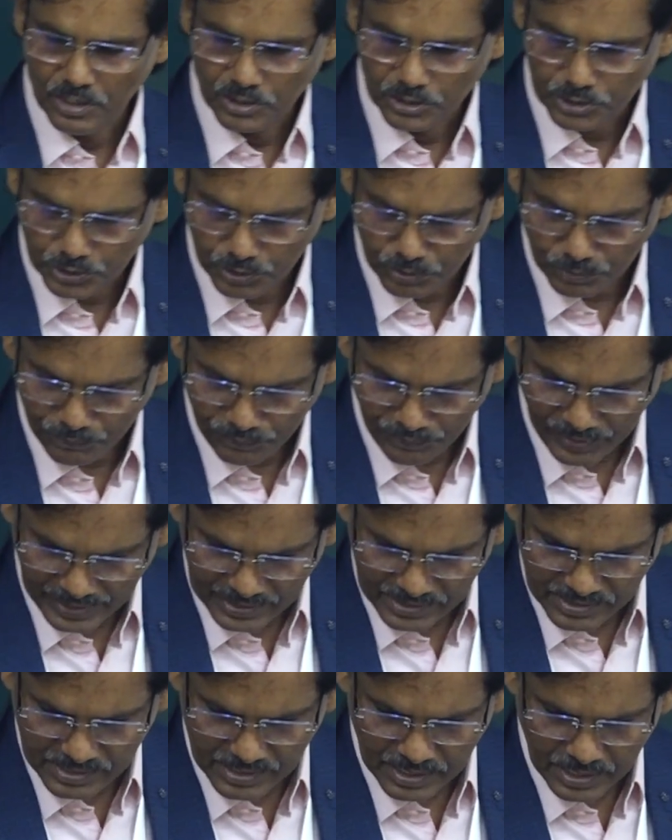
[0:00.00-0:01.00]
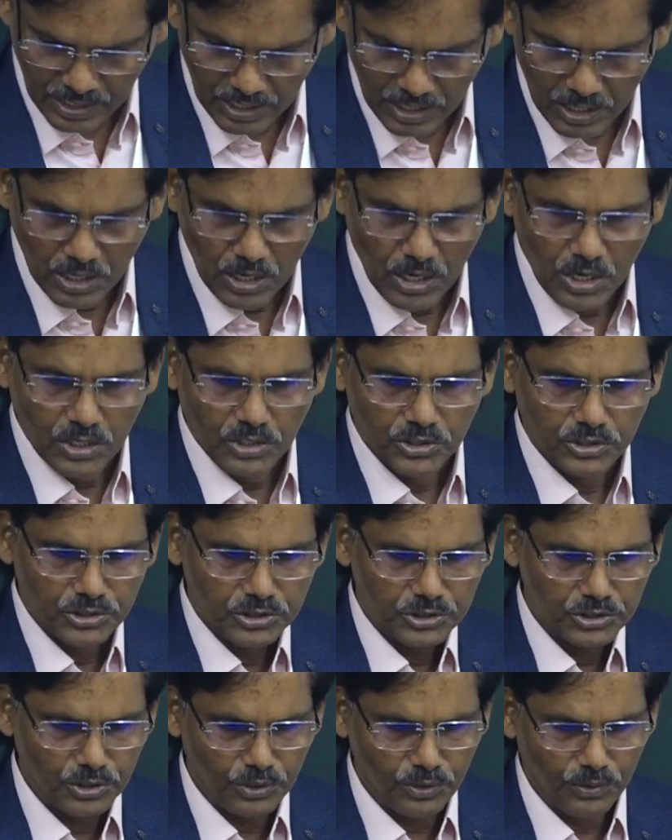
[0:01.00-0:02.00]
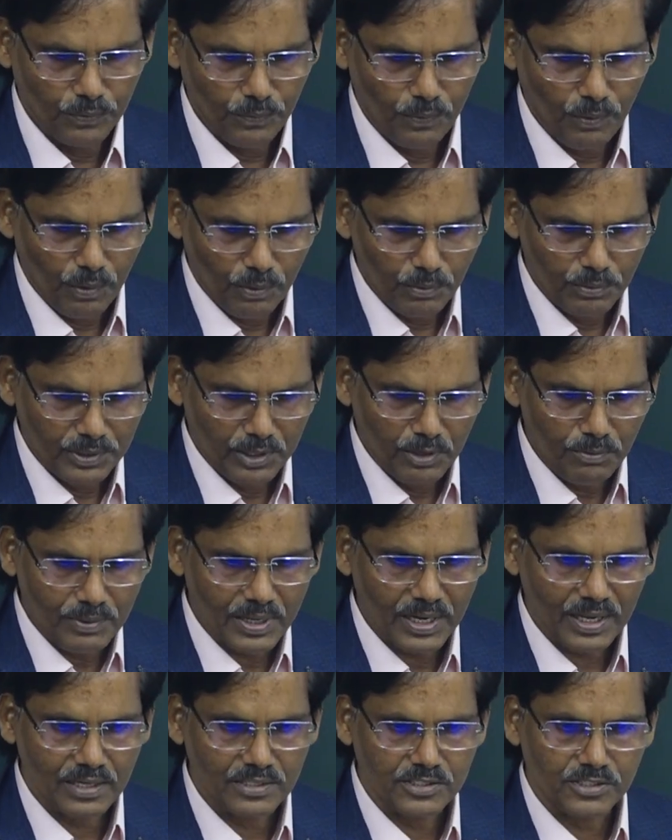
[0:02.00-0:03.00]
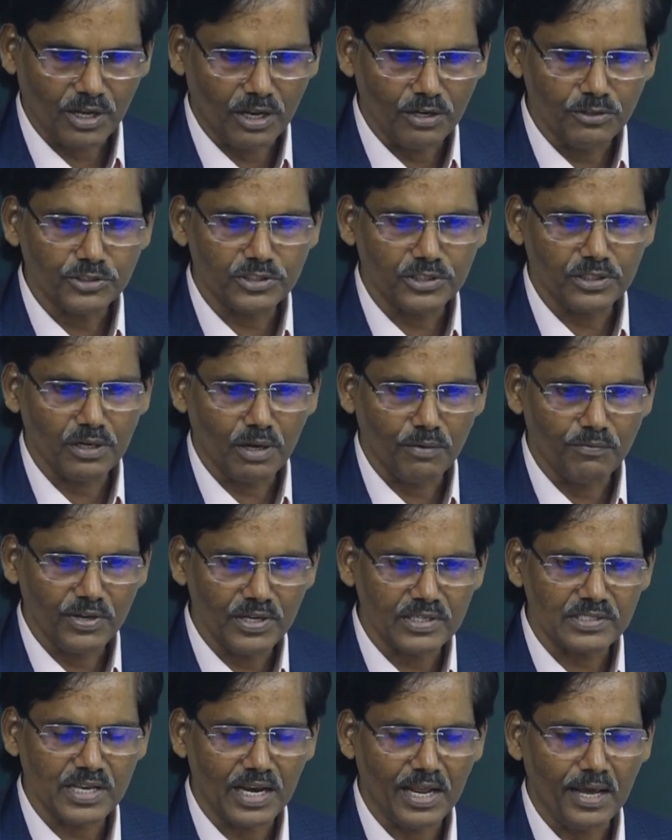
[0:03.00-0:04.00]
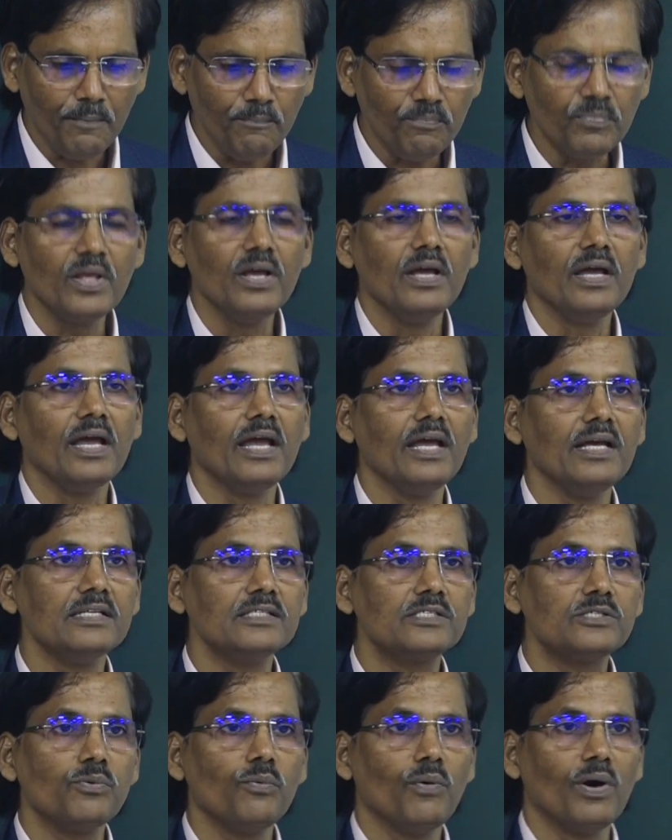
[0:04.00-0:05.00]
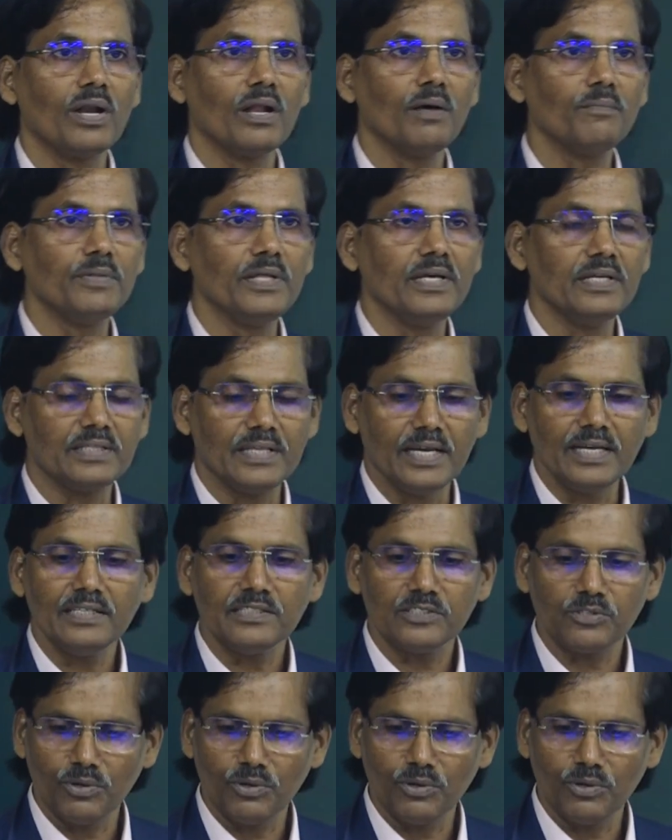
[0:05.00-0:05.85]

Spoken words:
So friends, so numerical solution obviously is one of the things.